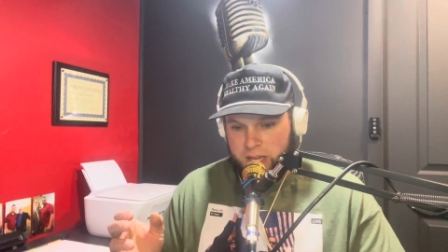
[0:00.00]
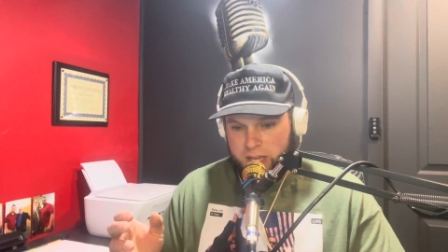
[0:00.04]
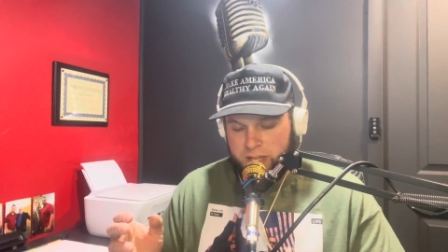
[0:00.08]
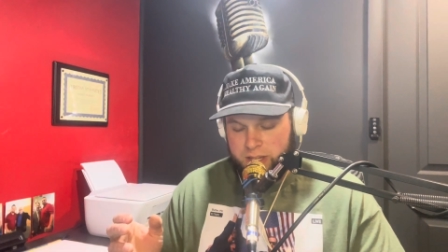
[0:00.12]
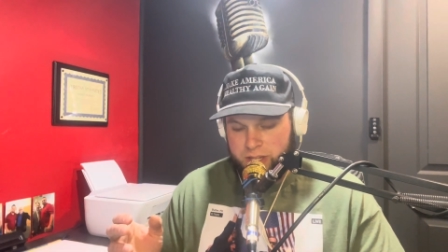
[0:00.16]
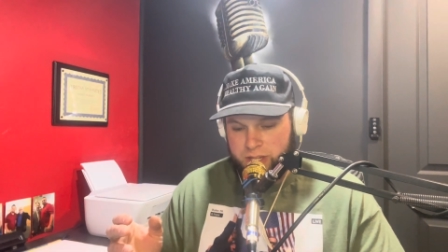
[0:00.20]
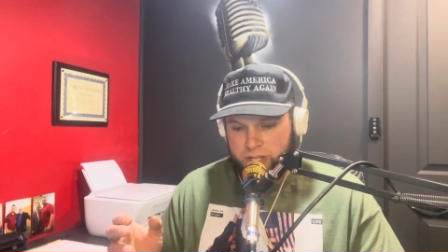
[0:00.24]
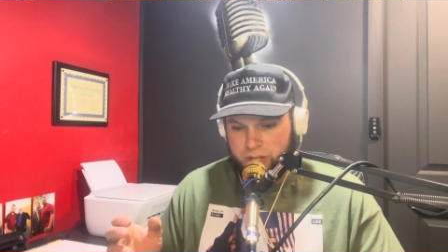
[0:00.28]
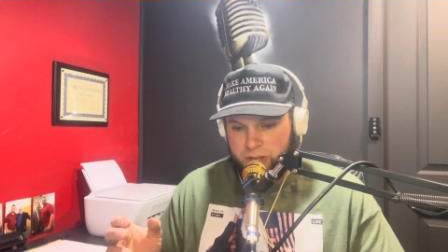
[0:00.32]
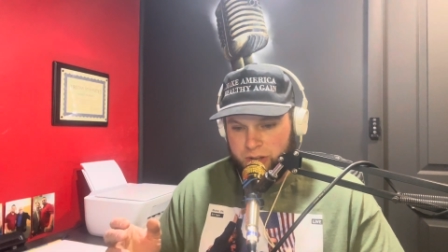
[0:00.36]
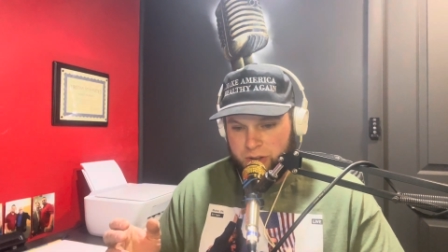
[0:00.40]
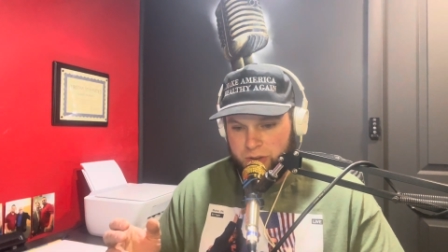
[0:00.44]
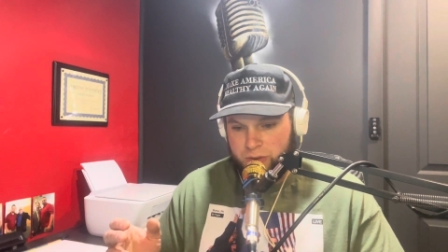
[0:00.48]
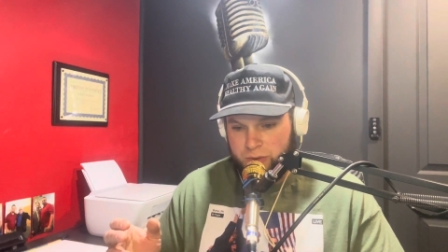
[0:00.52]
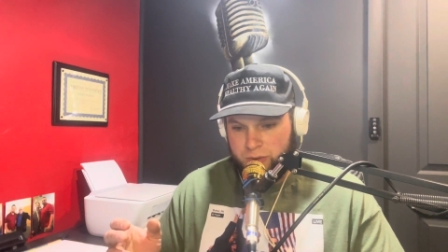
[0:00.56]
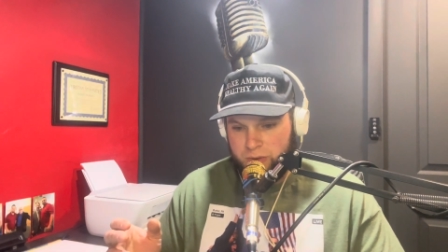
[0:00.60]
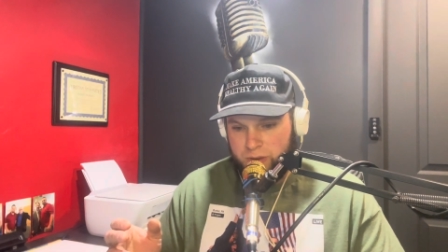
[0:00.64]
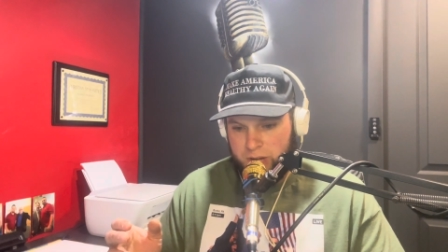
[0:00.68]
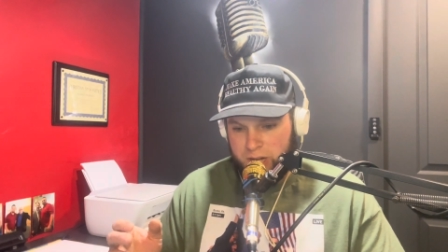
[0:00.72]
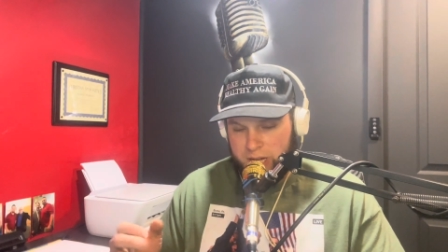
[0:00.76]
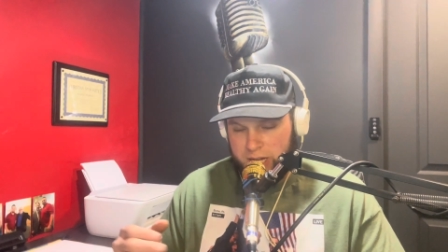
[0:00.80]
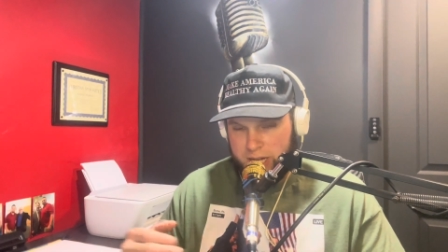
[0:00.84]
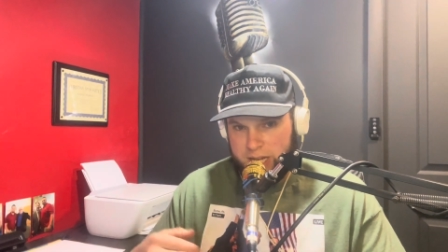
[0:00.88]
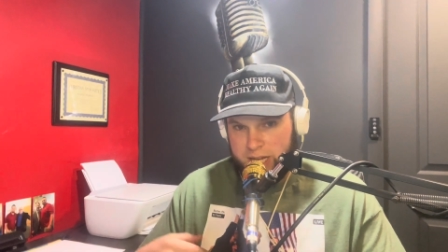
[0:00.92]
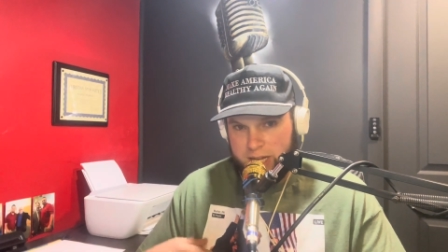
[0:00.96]
so
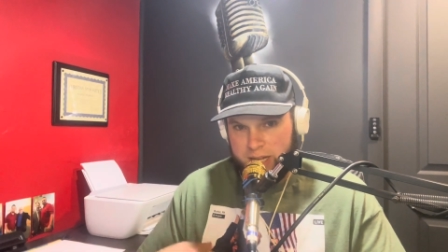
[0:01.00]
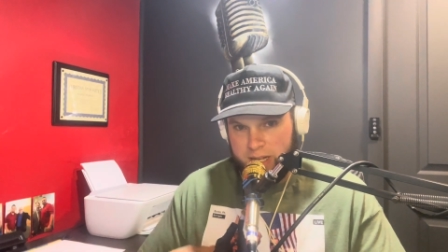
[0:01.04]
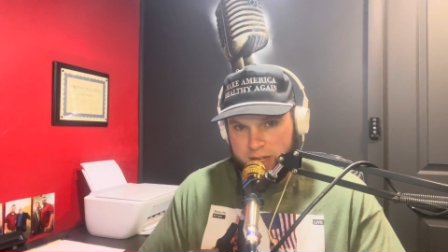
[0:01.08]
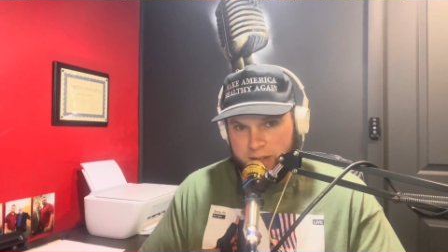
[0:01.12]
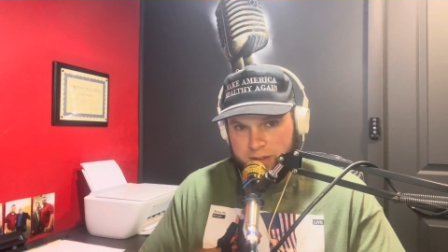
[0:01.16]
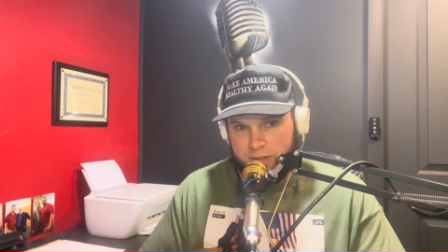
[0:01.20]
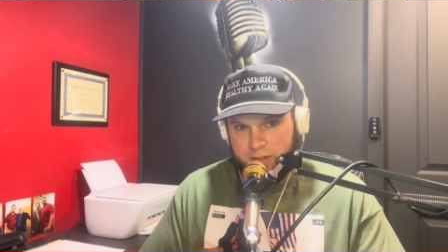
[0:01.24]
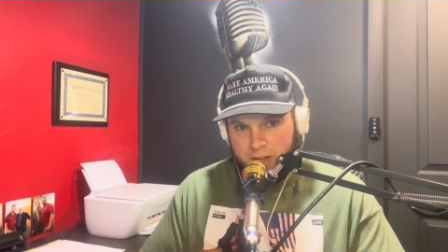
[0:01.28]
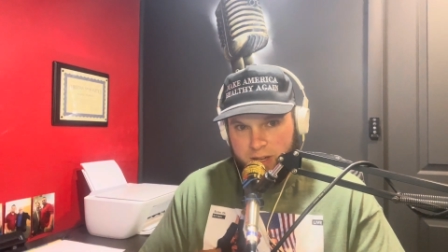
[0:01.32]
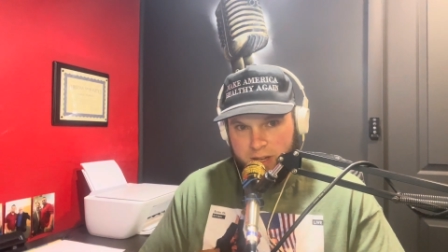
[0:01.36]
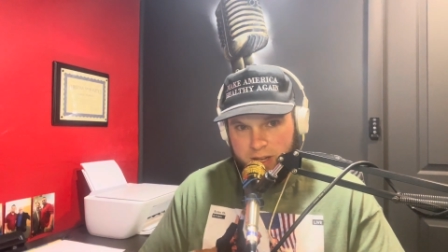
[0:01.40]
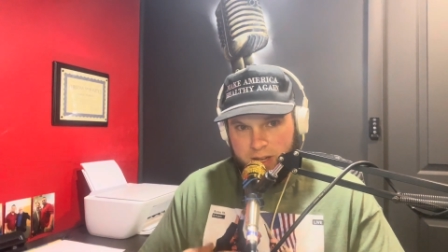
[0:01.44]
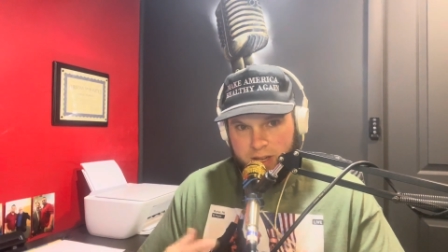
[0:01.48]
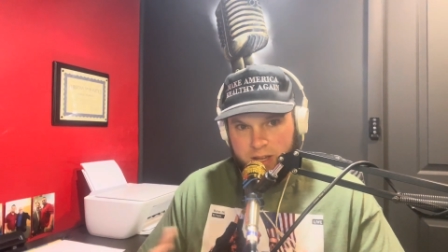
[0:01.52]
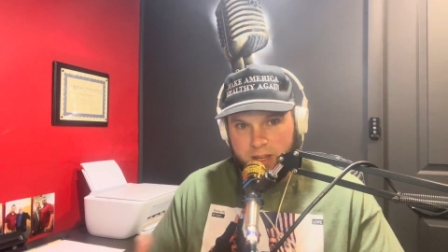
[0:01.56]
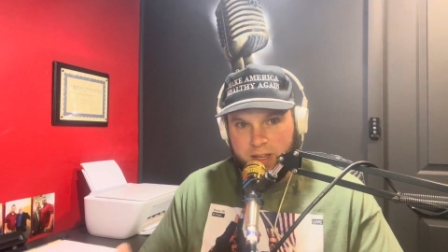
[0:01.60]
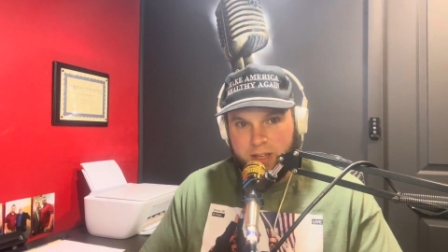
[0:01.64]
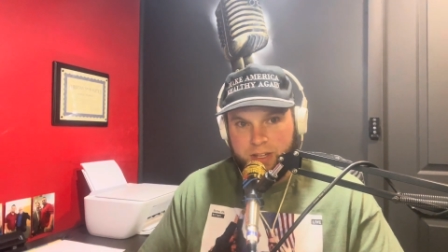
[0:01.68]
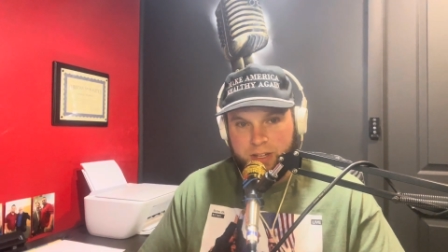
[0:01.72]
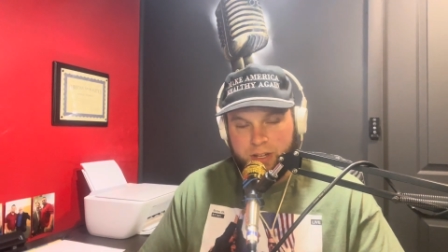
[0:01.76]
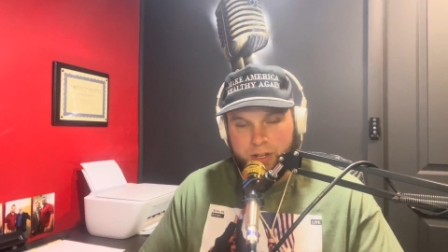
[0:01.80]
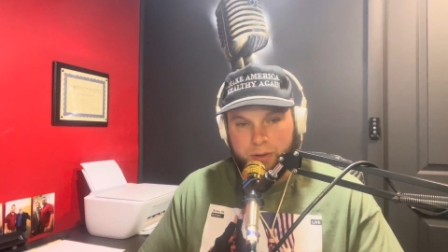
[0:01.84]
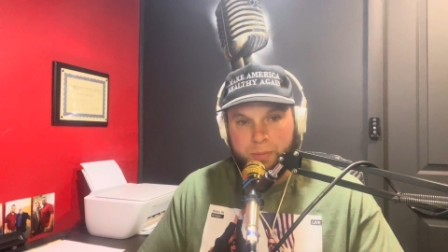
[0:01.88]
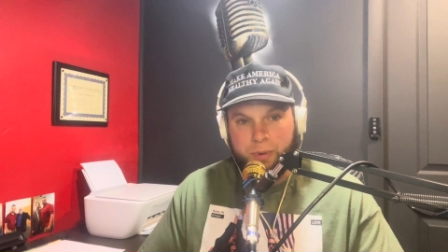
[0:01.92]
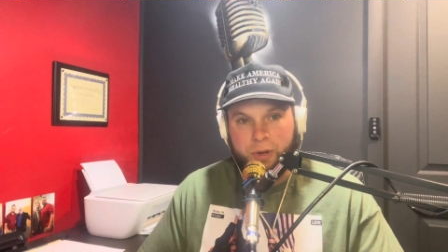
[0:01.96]
again,
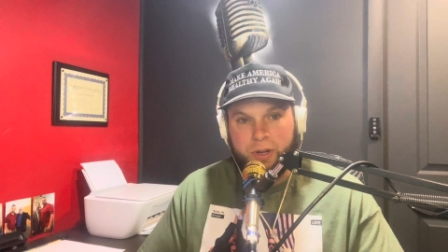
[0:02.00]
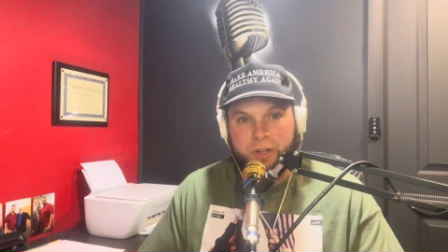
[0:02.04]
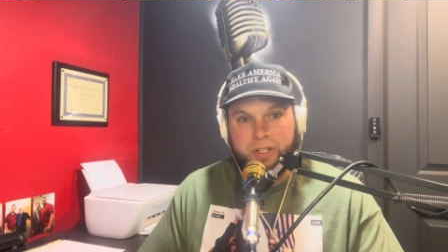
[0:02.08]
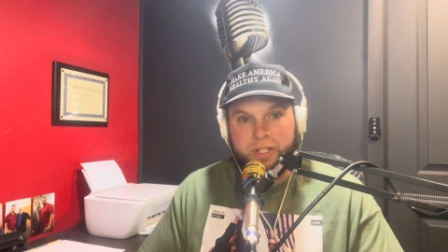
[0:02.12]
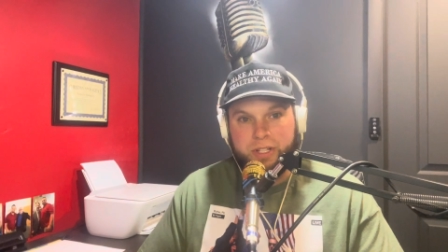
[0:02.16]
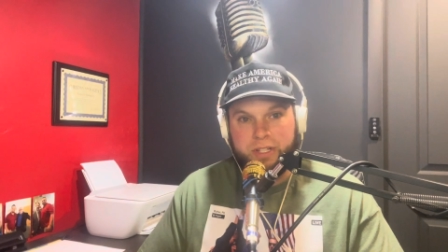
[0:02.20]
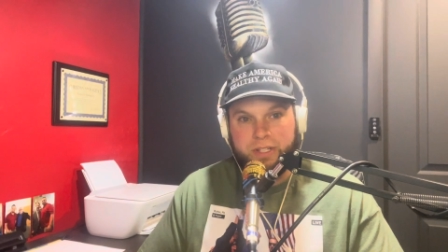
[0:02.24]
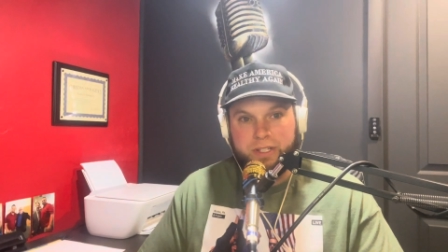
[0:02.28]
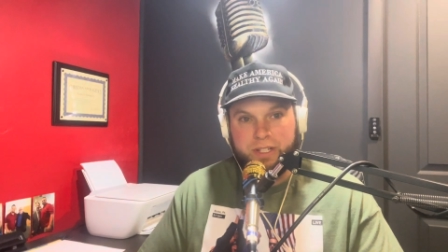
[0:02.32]
you're approaching